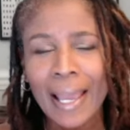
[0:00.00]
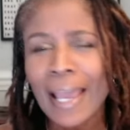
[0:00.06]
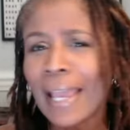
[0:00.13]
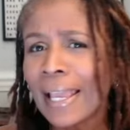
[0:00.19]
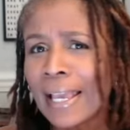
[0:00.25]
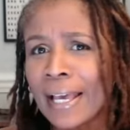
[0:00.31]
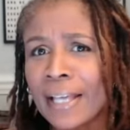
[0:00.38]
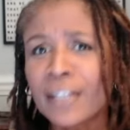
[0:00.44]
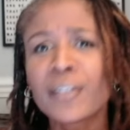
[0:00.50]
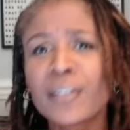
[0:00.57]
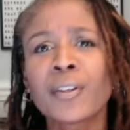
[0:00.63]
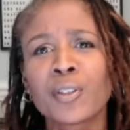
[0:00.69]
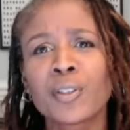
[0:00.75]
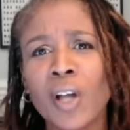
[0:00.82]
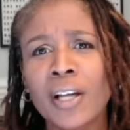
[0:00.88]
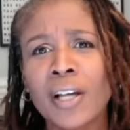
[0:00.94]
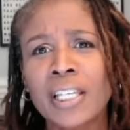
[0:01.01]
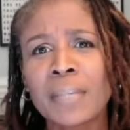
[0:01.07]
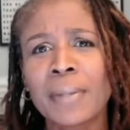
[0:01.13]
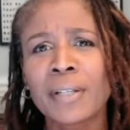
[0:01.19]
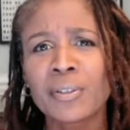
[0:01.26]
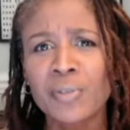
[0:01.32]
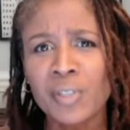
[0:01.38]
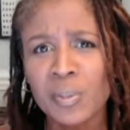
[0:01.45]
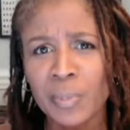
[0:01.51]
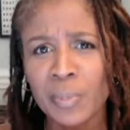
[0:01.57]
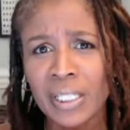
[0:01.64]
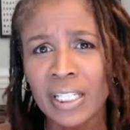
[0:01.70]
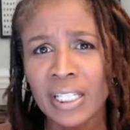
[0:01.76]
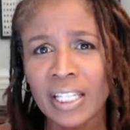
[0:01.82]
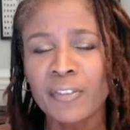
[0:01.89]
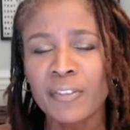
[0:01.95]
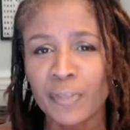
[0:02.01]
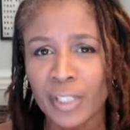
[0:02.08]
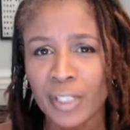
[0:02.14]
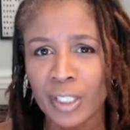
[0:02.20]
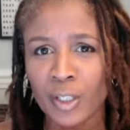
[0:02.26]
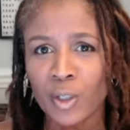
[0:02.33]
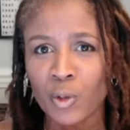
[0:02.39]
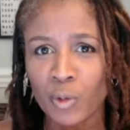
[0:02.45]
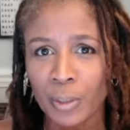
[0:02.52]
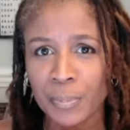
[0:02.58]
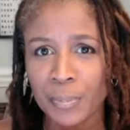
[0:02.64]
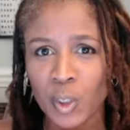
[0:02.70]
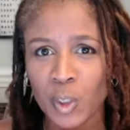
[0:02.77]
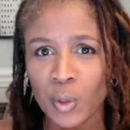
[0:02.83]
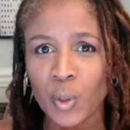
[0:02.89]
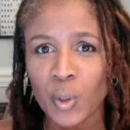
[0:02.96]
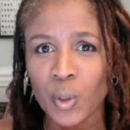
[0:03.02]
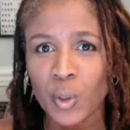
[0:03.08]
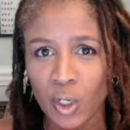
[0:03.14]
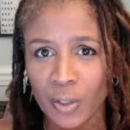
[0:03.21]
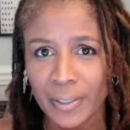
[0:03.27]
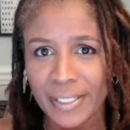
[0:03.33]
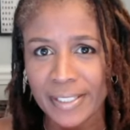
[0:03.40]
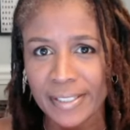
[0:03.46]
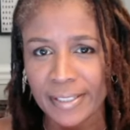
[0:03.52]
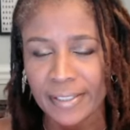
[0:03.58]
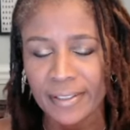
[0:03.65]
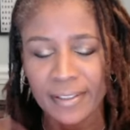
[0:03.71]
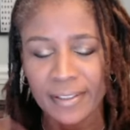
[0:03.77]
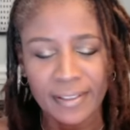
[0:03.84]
and they're talking about you spending it via cryptocurrency.